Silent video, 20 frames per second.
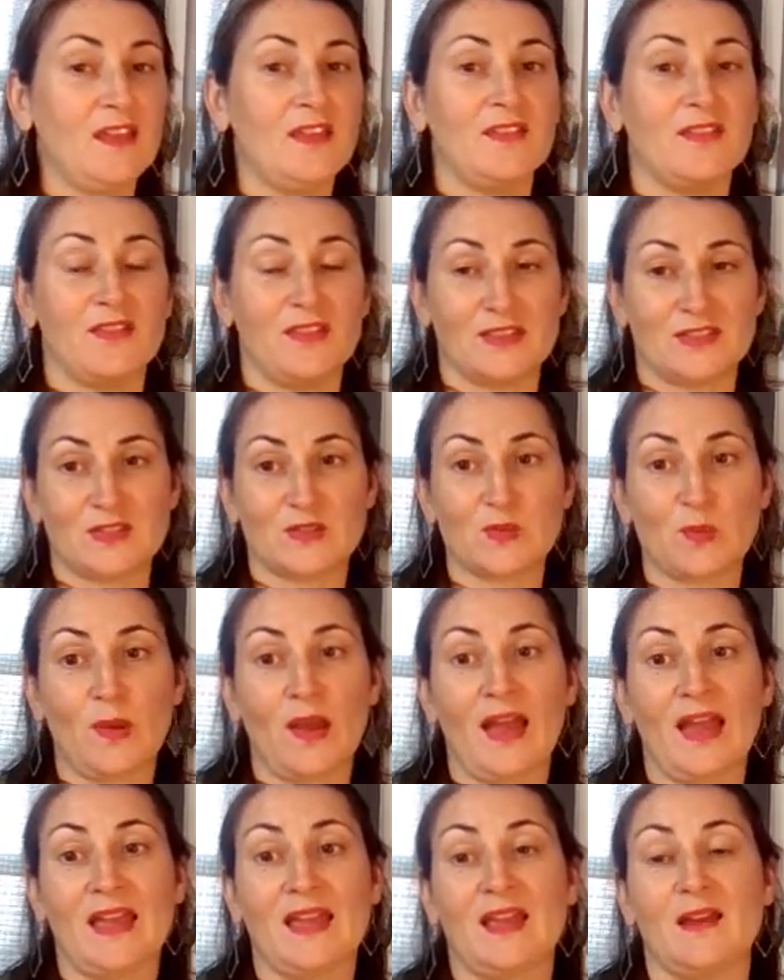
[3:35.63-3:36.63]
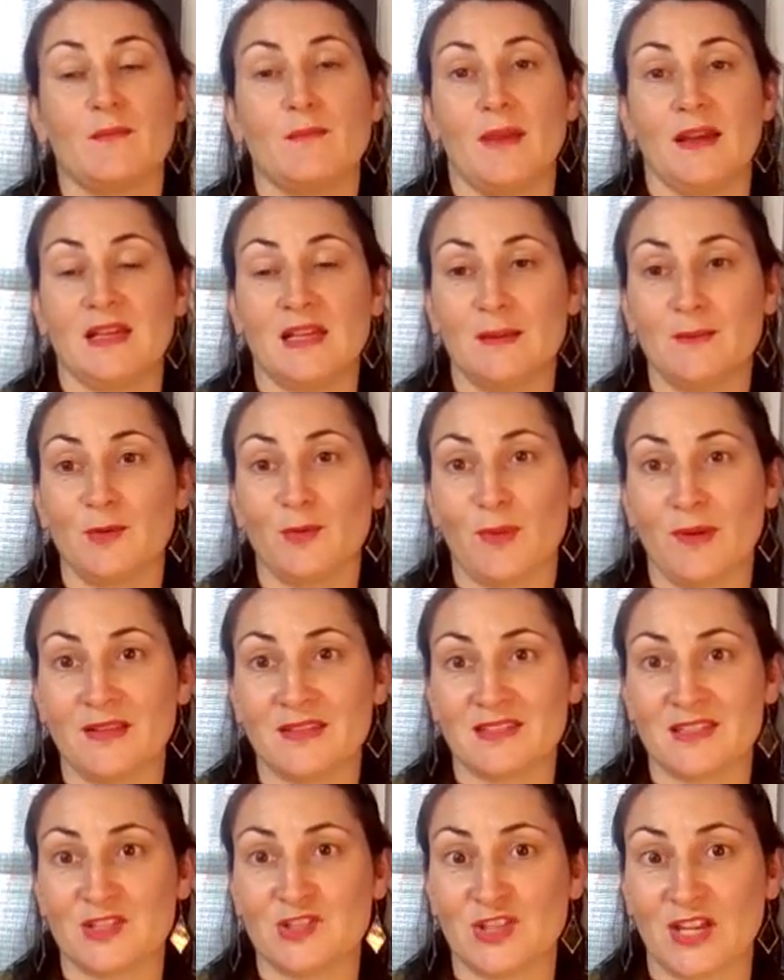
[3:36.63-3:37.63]
This is why my number 1
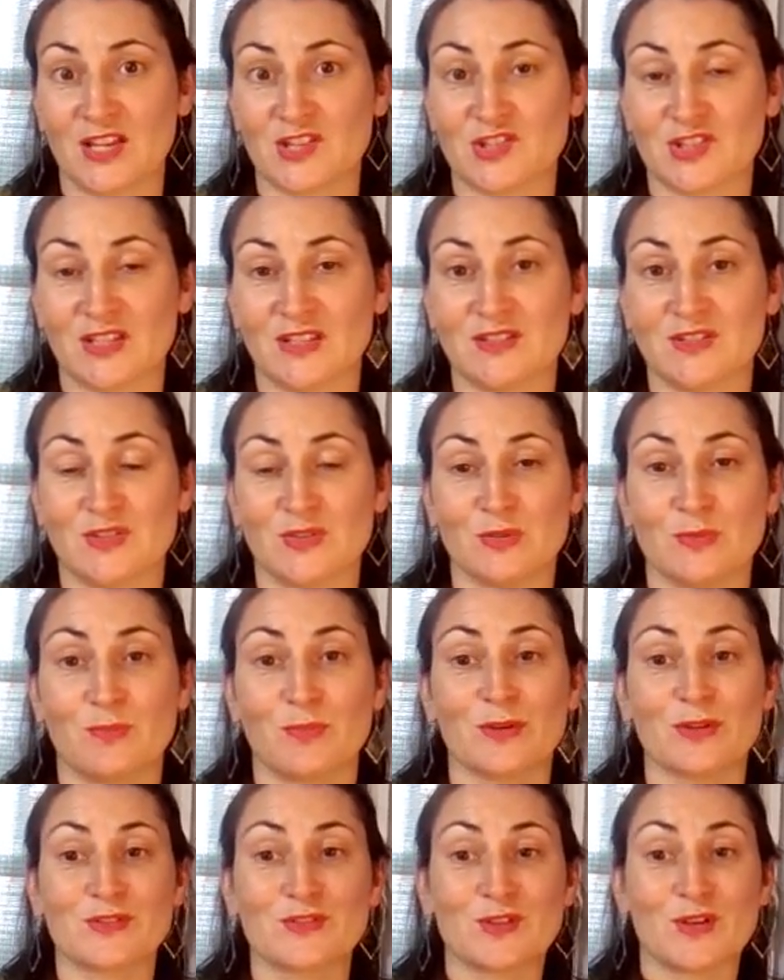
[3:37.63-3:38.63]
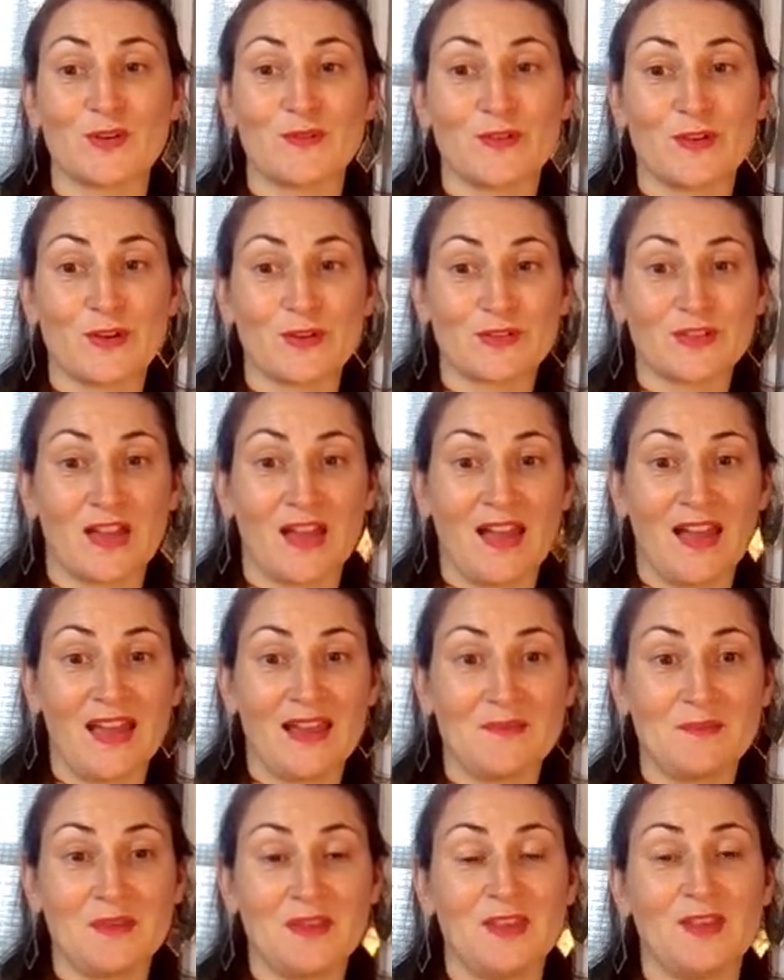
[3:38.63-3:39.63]
suggestion to preserve your
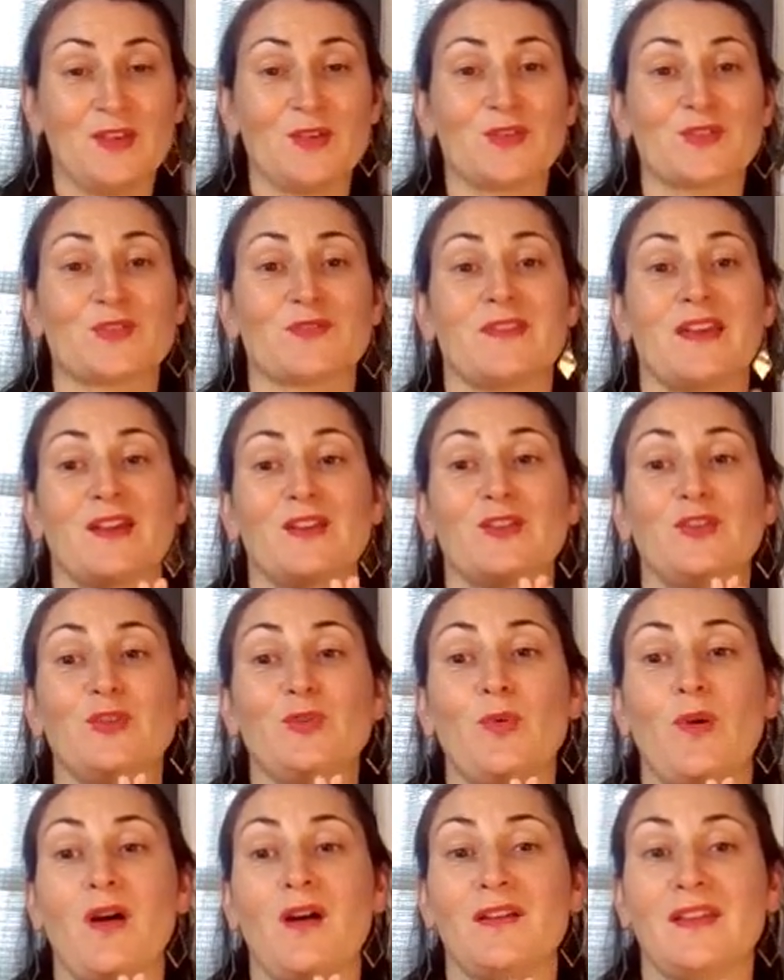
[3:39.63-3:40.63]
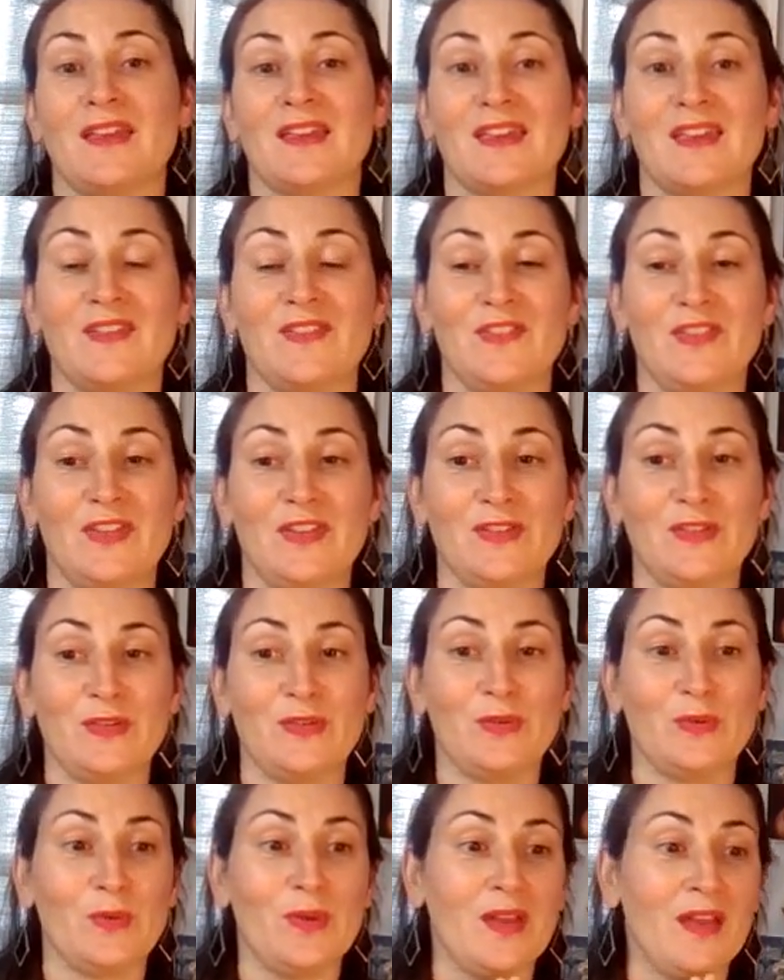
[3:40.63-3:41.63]
time so that you all can
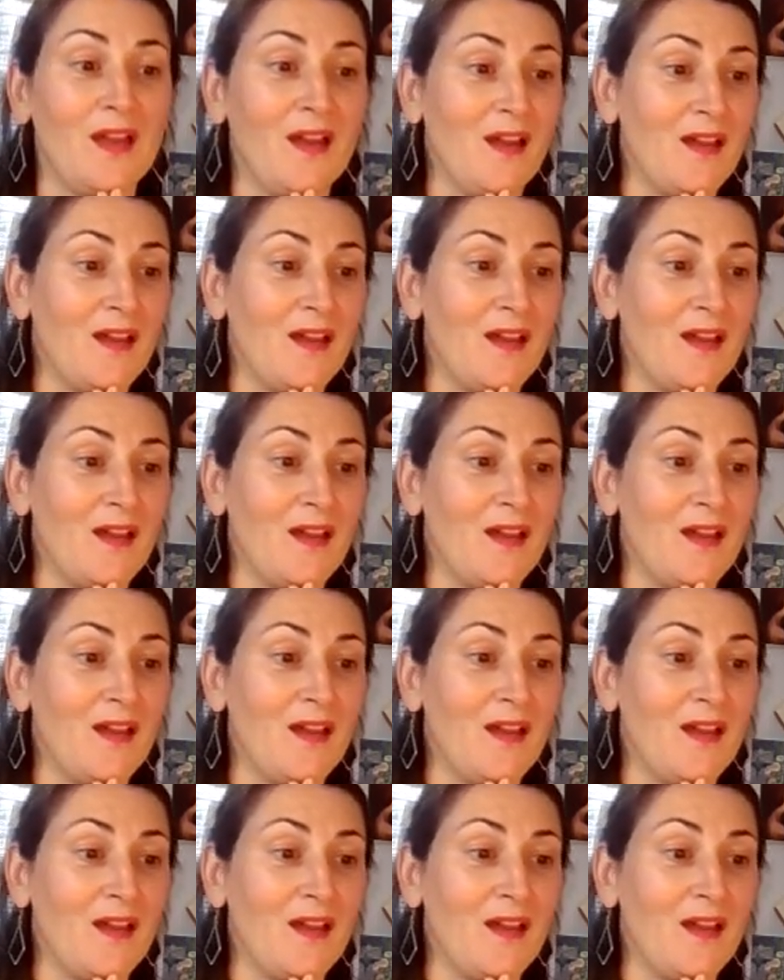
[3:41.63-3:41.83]
continue